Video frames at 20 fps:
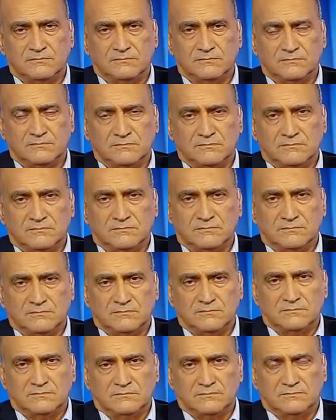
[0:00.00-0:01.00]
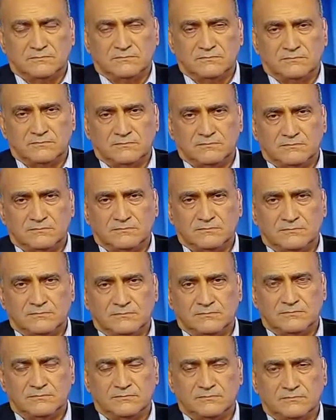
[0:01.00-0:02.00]

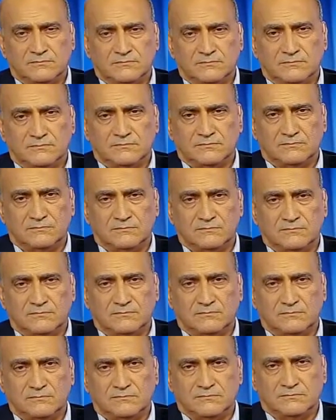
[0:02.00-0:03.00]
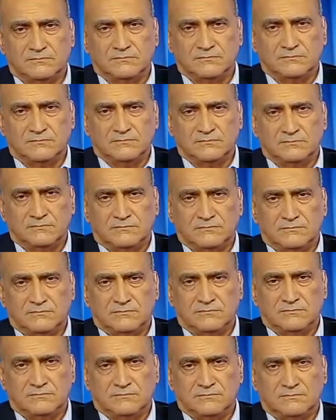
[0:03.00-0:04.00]

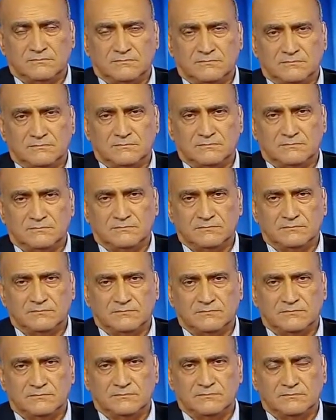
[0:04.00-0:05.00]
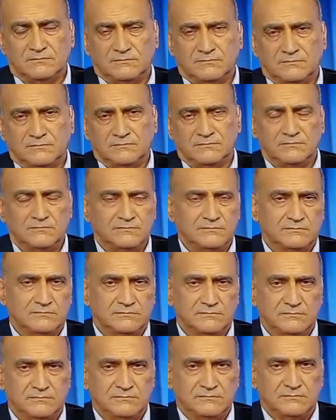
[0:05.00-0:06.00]

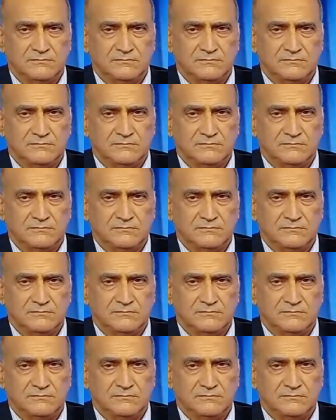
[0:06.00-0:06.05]
No words are spoken by the person on screen.